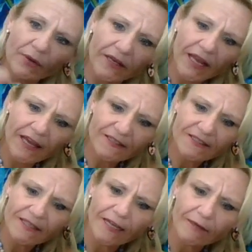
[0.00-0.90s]
one
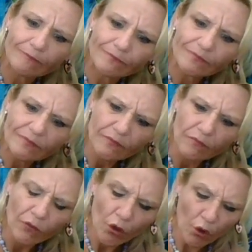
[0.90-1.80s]
has, like,
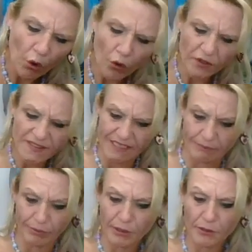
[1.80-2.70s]
quartz
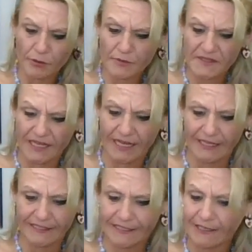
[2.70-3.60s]
and plumes
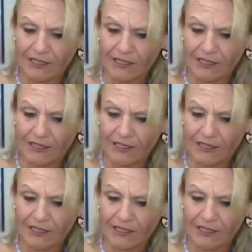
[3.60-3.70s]
and